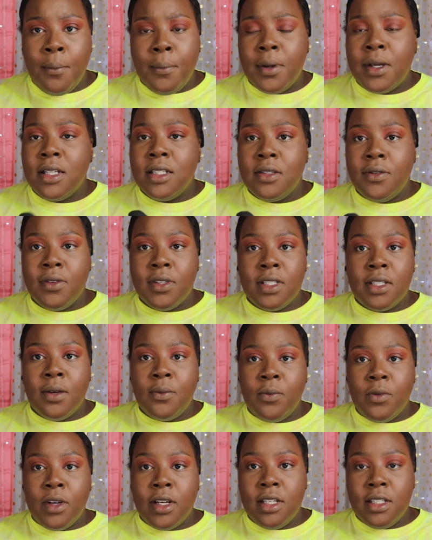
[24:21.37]
because for
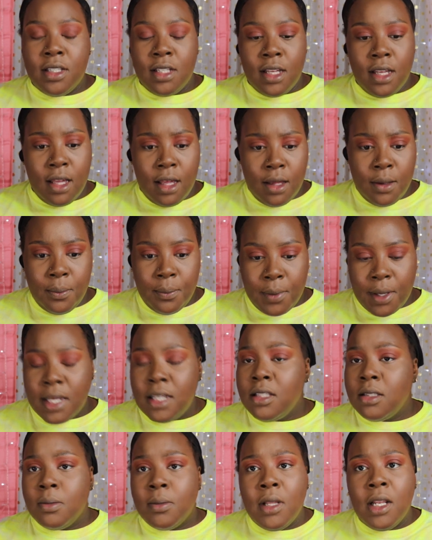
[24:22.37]
some reason it
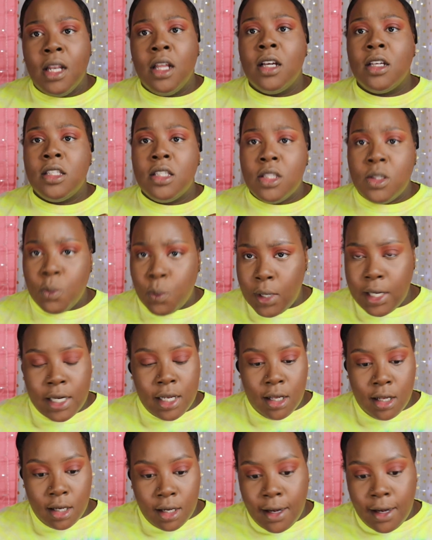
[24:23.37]
makes me look sweaty.